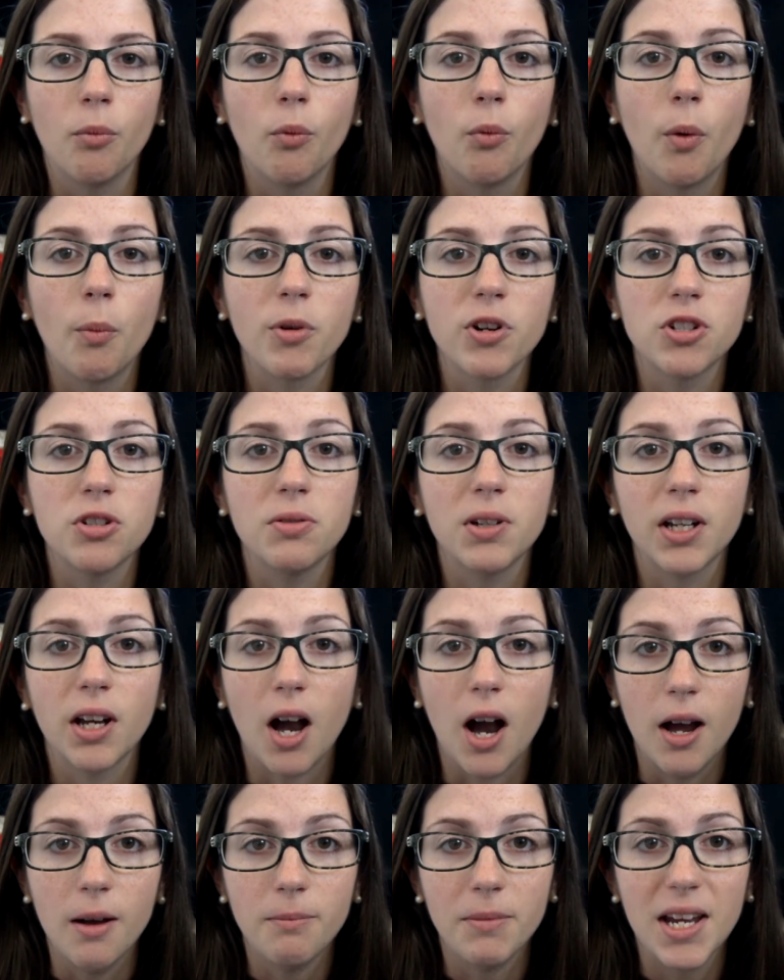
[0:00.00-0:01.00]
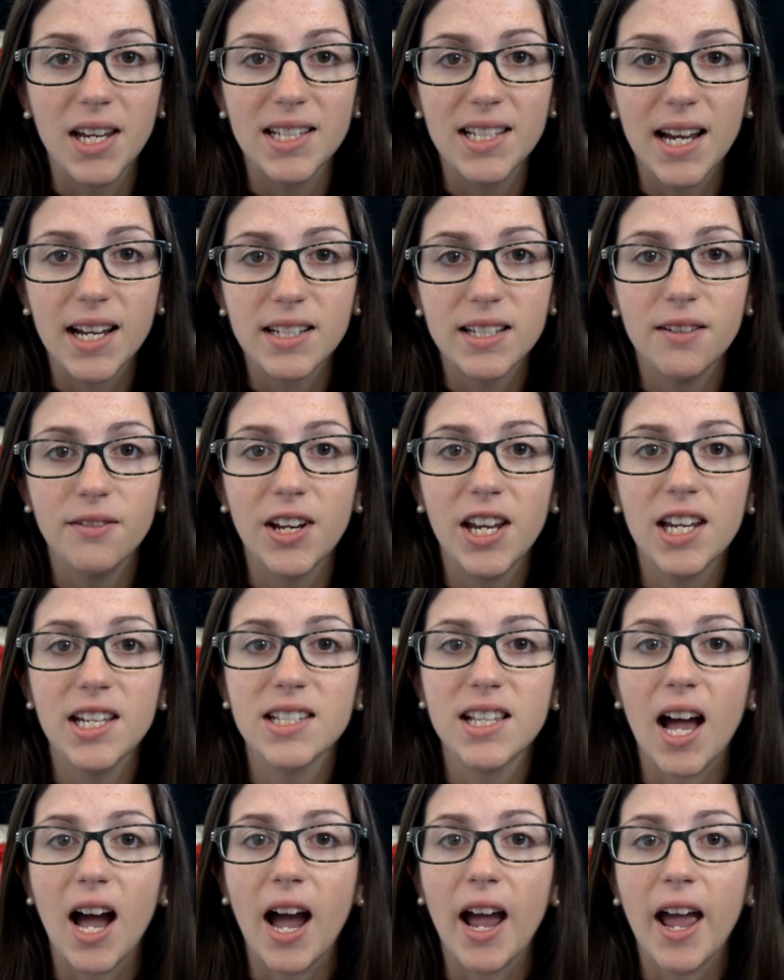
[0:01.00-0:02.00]
when we're doing cut and paste activities,
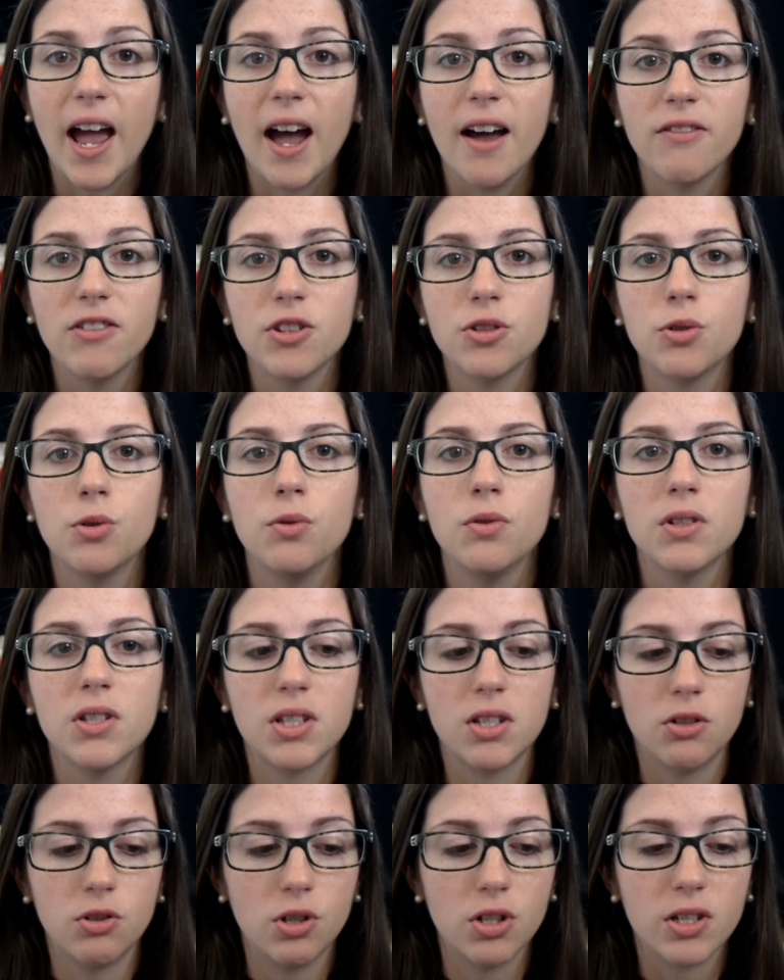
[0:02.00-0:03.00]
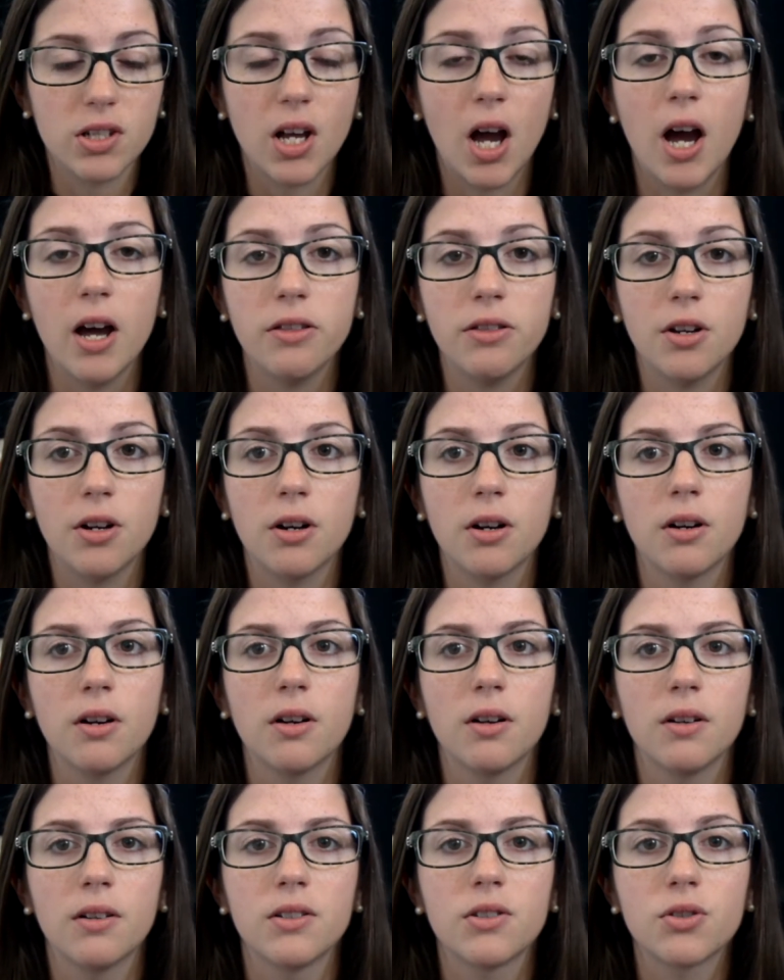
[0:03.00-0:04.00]
I have the students just cut
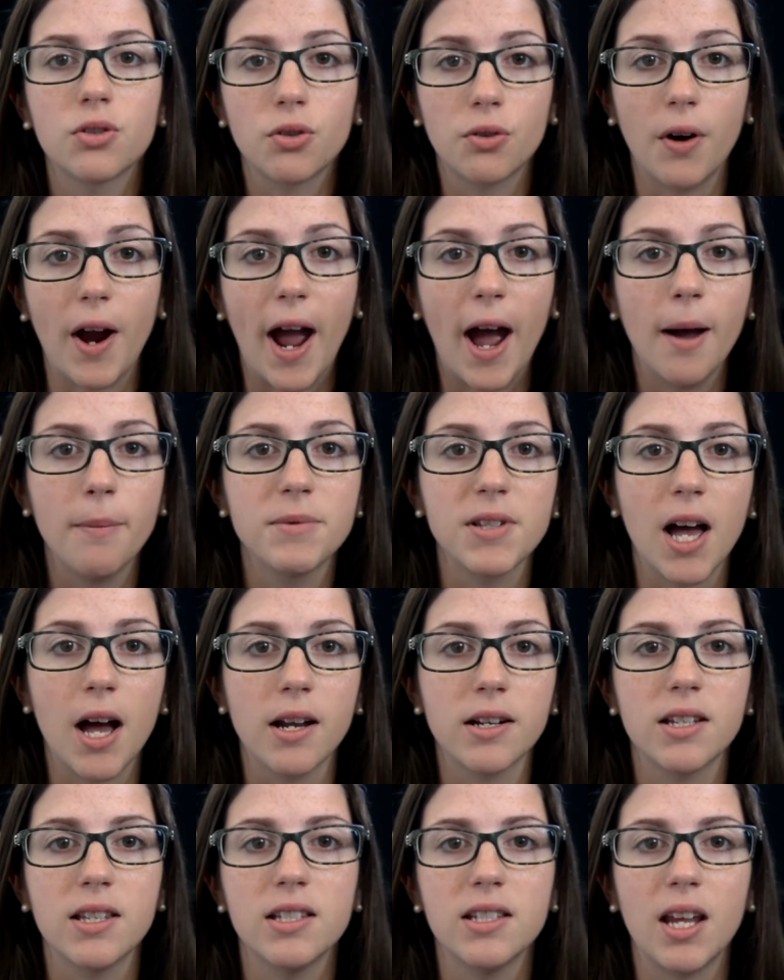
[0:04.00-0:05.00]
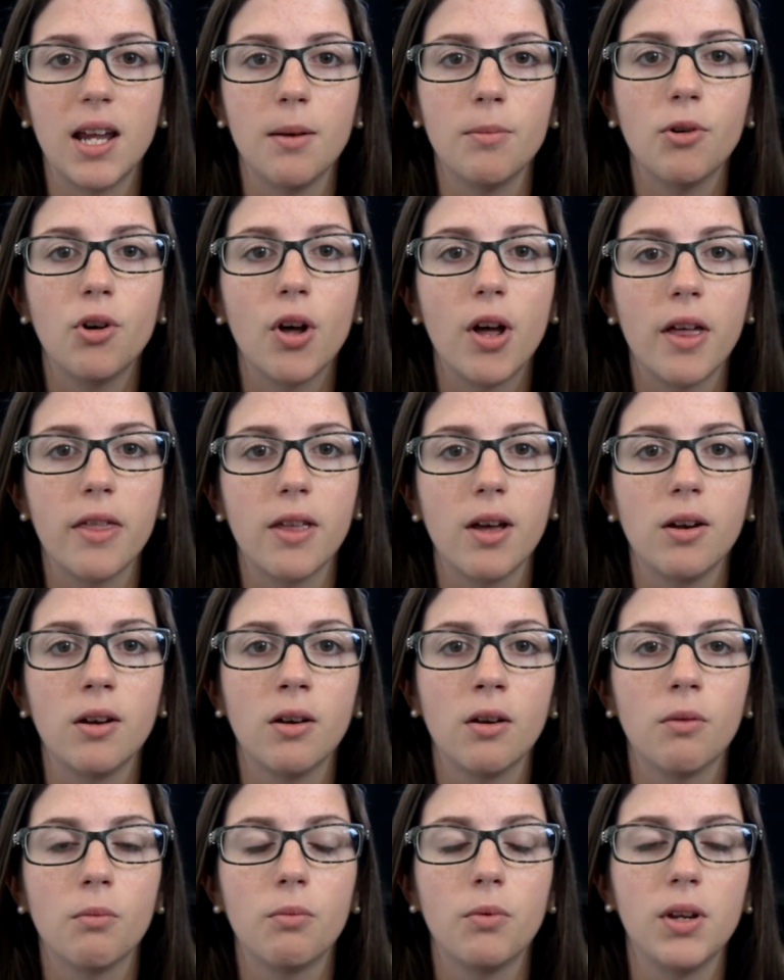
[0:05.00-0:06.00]
their scraps onto the table, and then
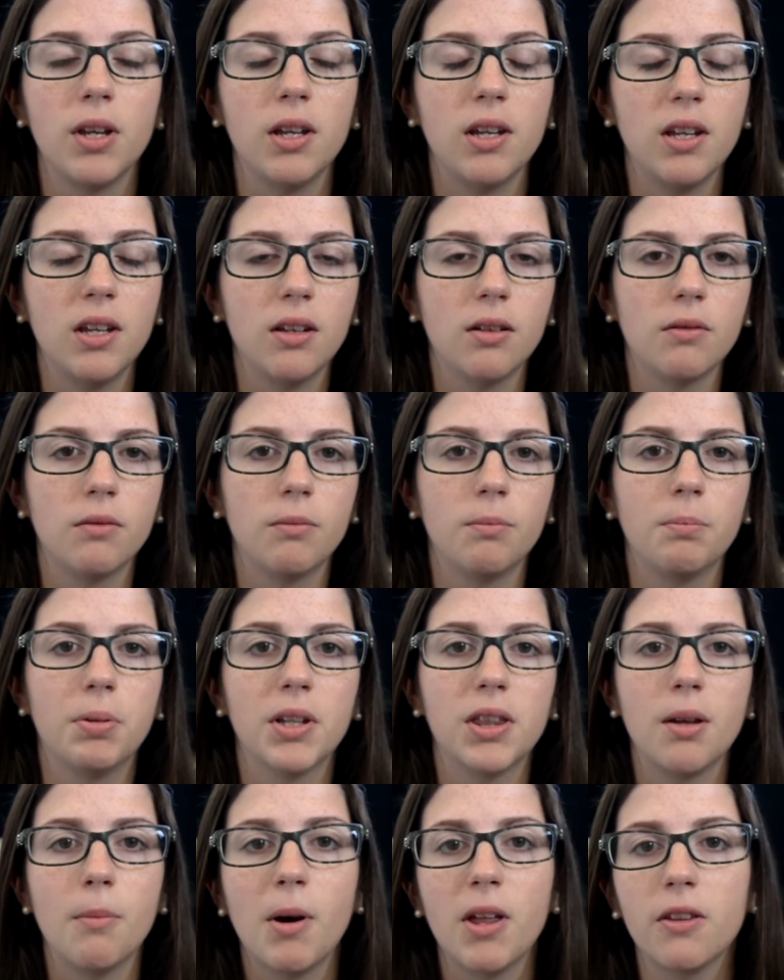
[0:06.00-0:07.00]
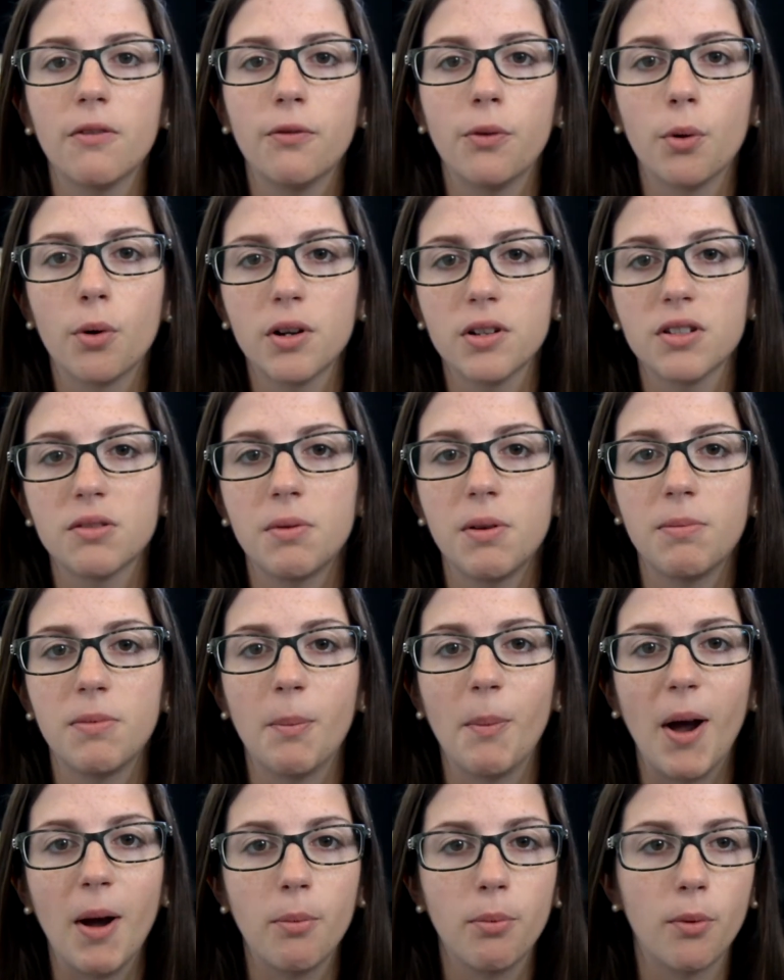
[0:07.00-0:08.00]
we put them on the floor and sweep
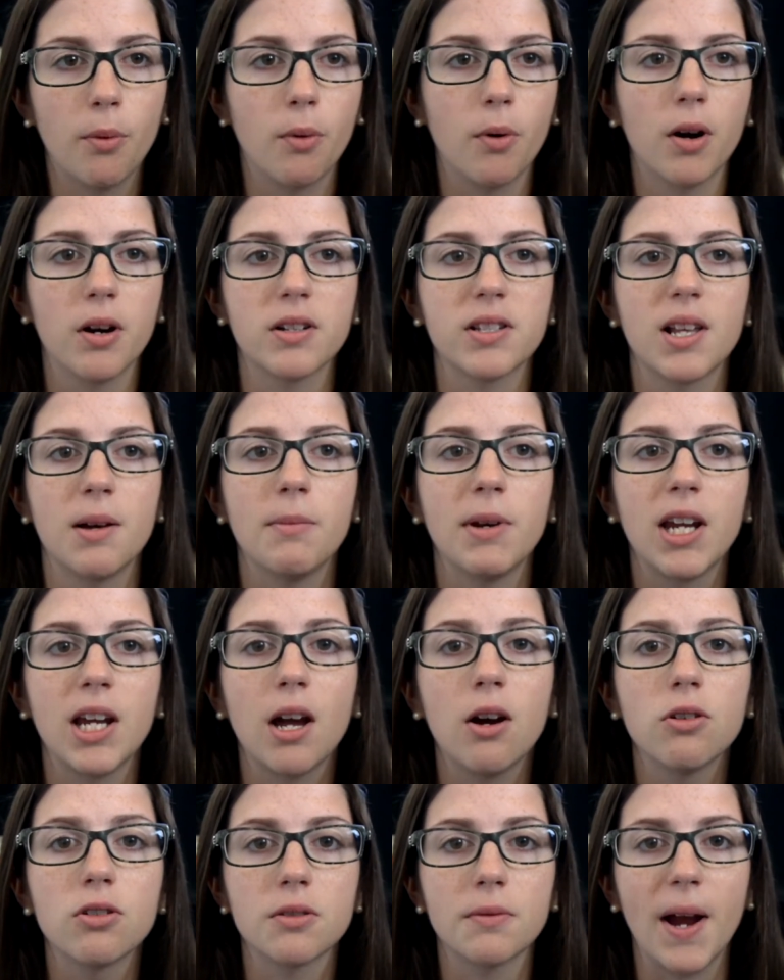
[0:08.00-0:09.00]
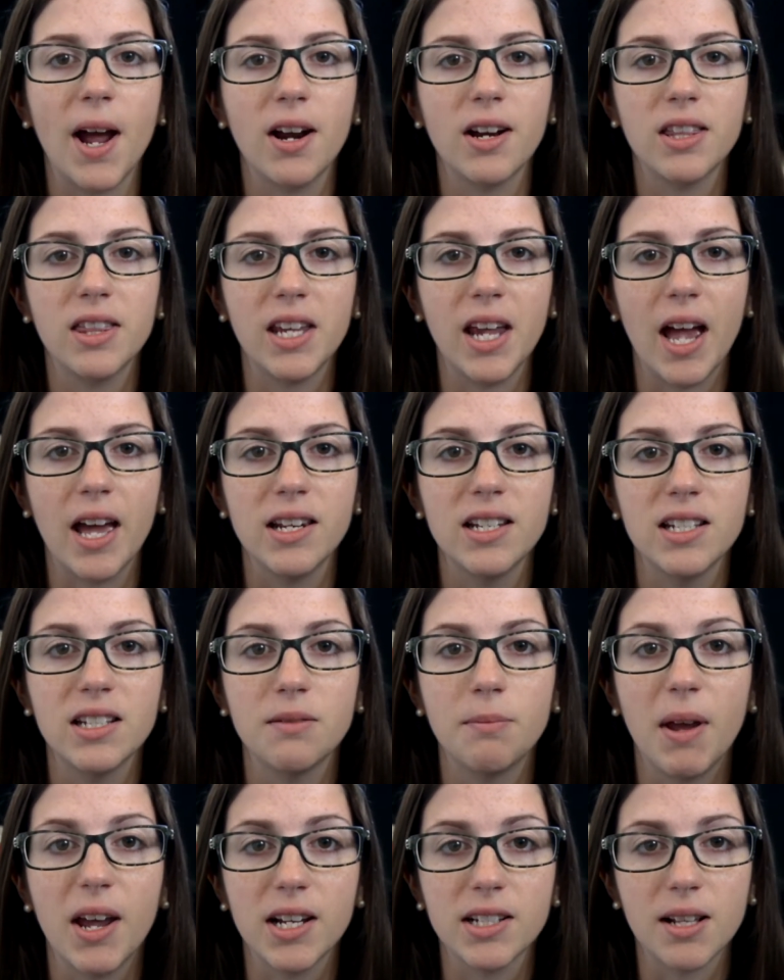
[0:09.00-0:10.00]
them up, or somebody goes around at the end
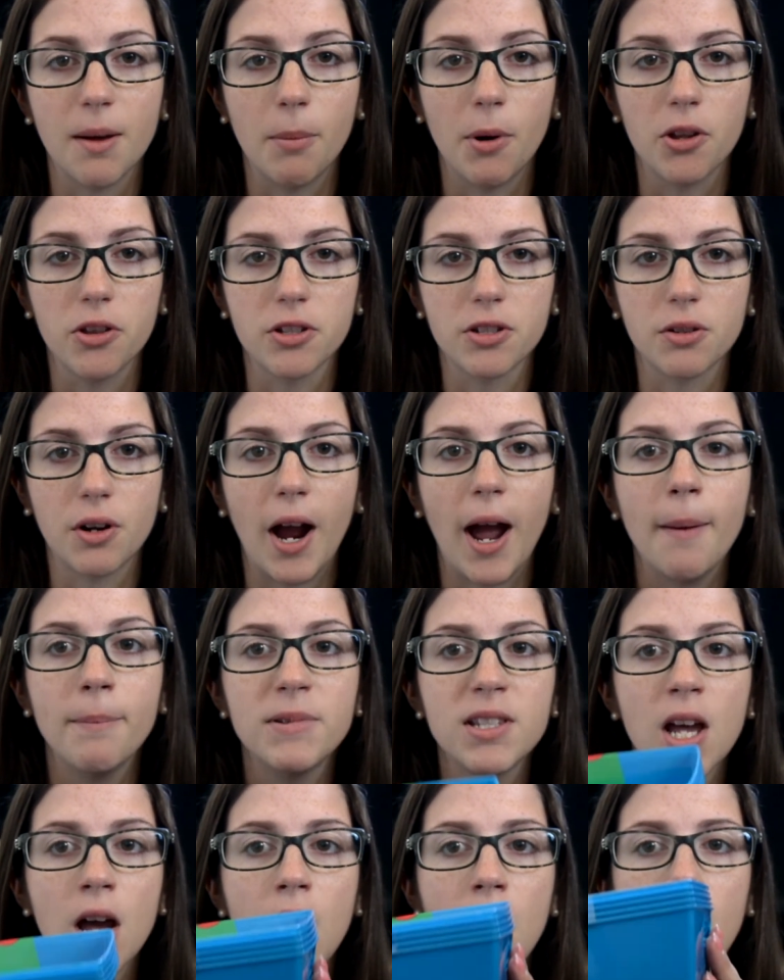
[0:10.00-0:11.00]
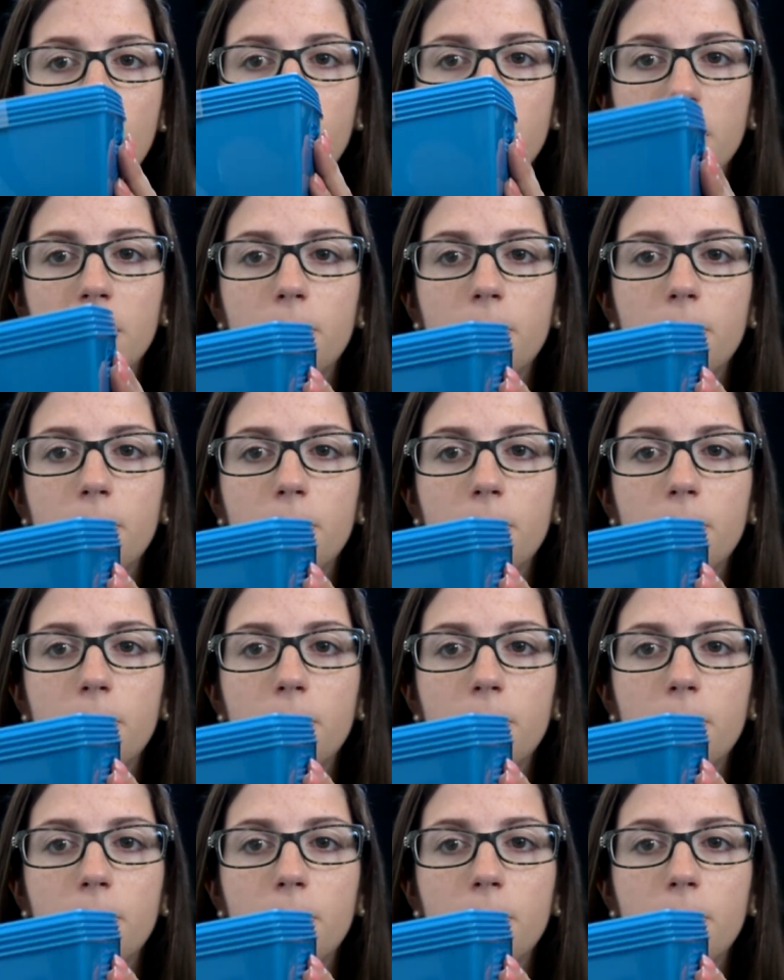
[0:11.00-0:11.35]
and picks up all the scraps. But the